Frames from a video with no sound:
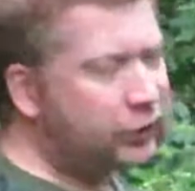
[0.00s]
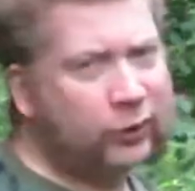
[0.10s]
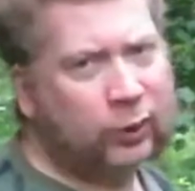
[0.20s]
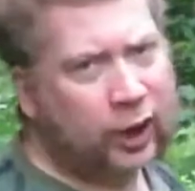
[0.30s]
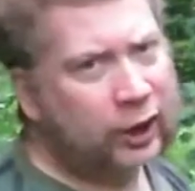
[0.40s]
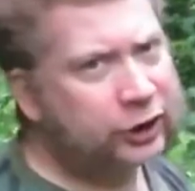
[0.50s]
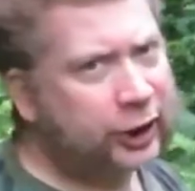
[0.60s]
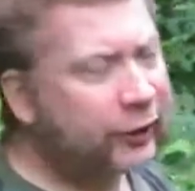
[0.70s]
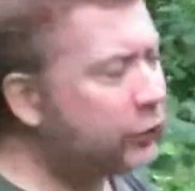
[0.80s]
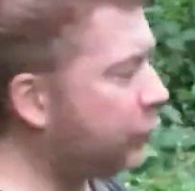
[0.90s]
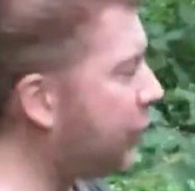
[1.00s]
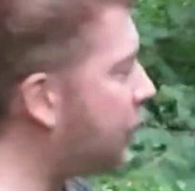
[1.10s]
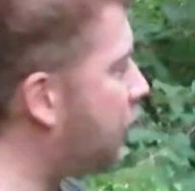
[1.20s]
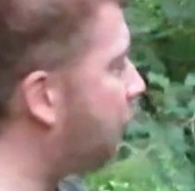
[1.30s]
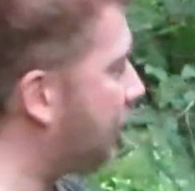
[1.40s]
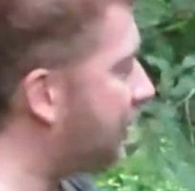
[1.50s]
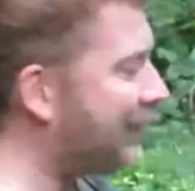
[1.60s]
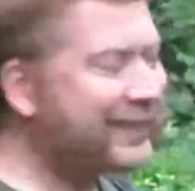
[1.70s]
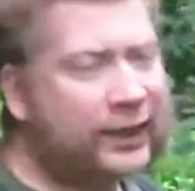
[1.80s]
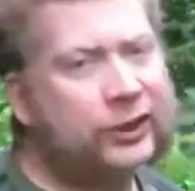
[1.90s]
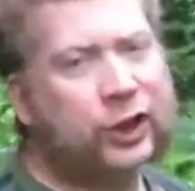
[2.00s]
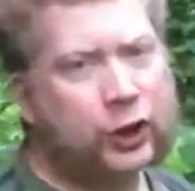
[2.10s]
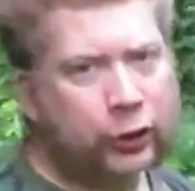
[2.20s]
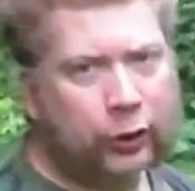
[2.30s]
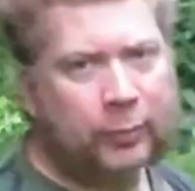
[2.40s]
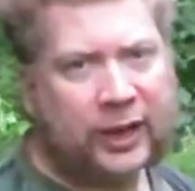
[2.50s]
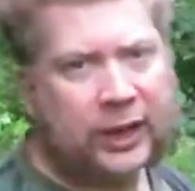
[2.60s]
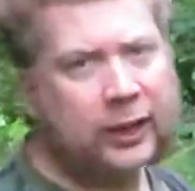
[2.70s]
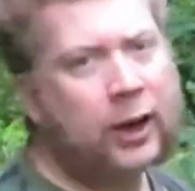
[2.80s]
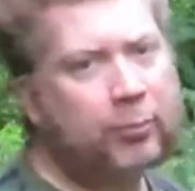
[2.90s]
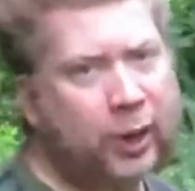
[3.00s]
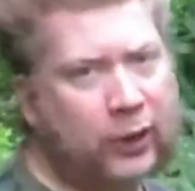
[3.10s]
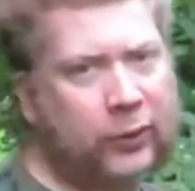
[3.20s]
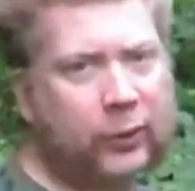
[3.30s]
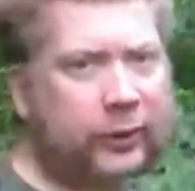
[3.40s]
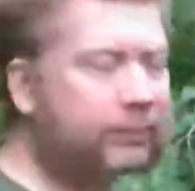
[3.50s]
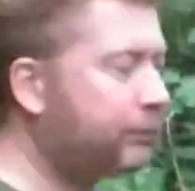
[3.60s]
to a lot of cherry trees, but this is European buckthorn.